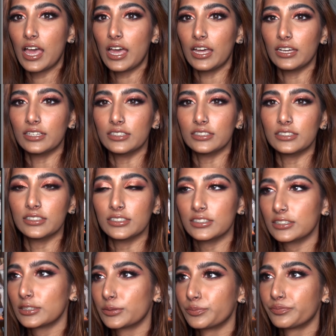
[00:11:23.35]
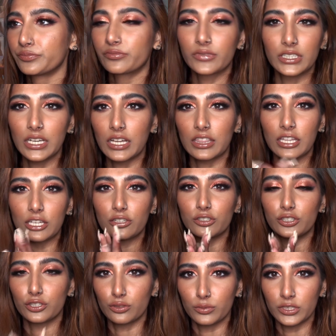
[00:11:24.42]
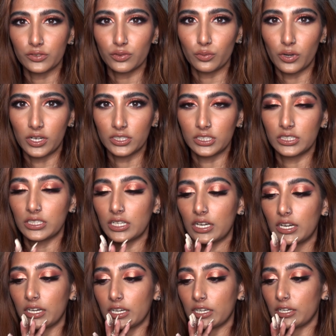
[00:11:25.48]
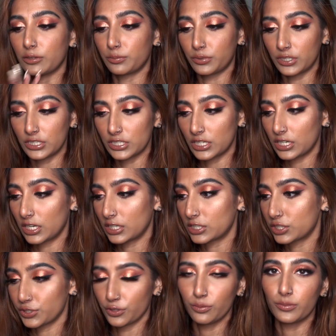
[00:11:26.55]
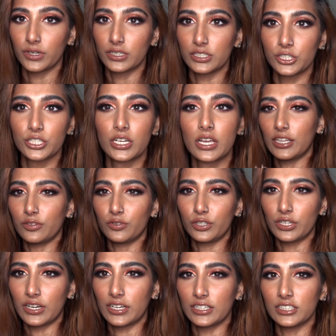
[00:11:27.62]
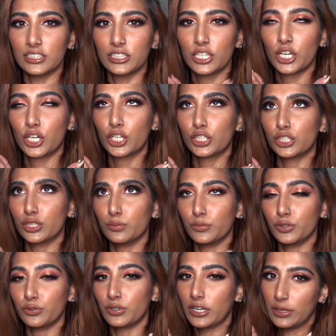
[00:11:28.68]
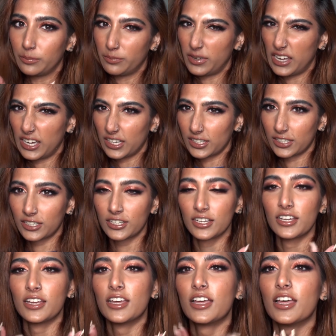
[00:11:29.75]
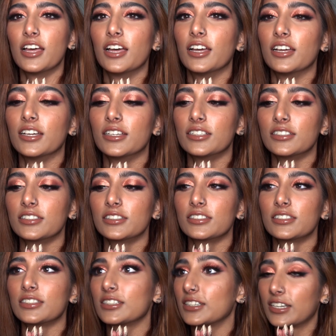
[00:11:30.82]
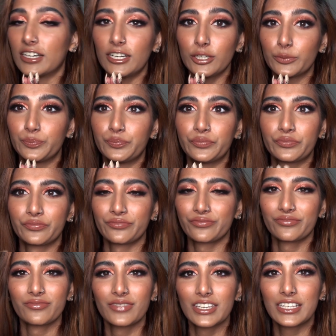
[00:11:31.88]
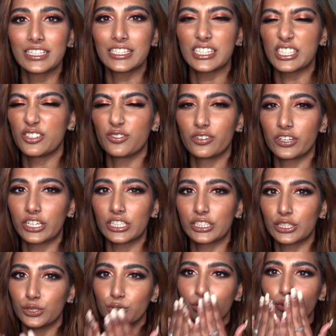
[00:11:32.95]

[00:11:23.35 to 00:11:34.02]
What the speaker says: And yeah, thank you so much for watching. I appreciate it so much. I love you guys to the moon and back. And yeah, see you very soon.